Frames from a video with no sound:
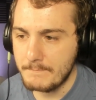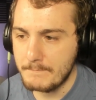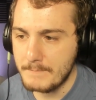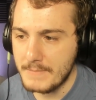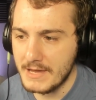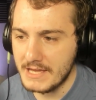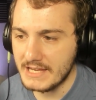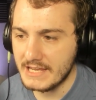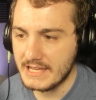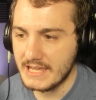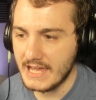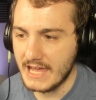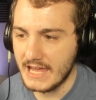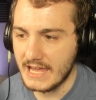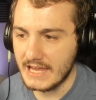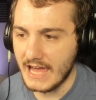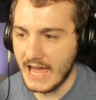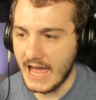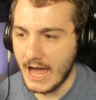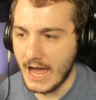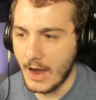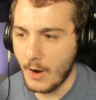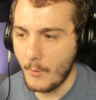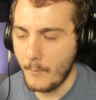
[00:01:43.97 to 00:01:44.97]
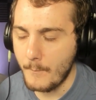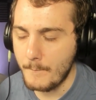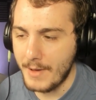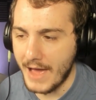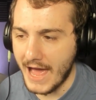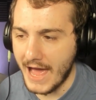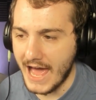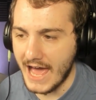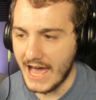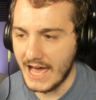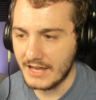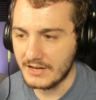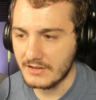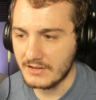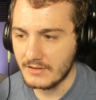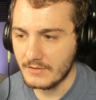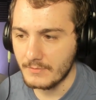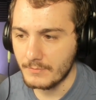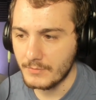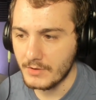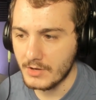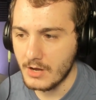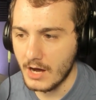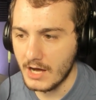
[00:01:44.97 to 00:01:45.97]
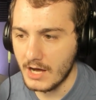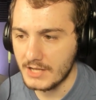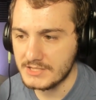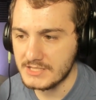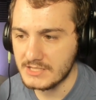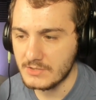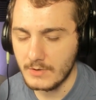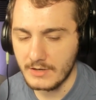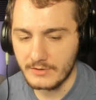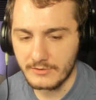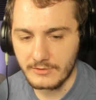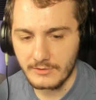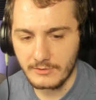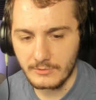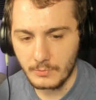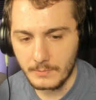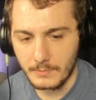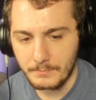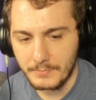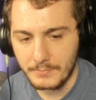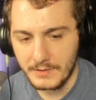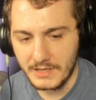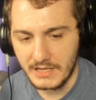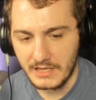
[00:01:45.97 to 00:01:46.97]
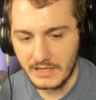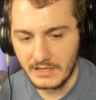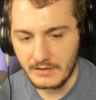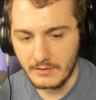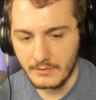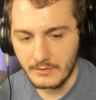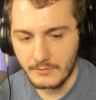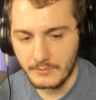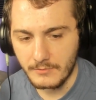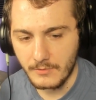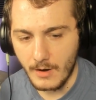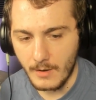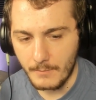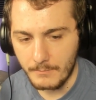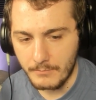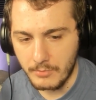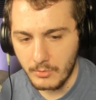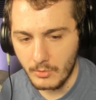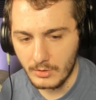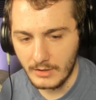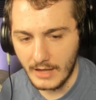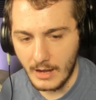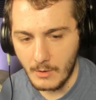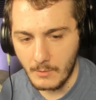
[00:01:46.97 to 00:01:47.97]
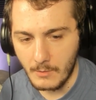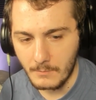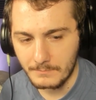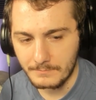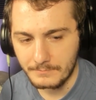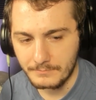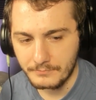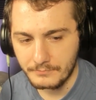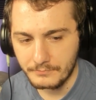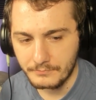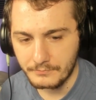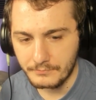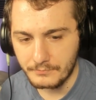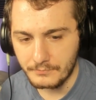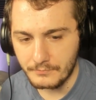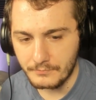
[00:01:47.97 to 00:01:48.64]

mitigate how bad the consequences would be for our pullout.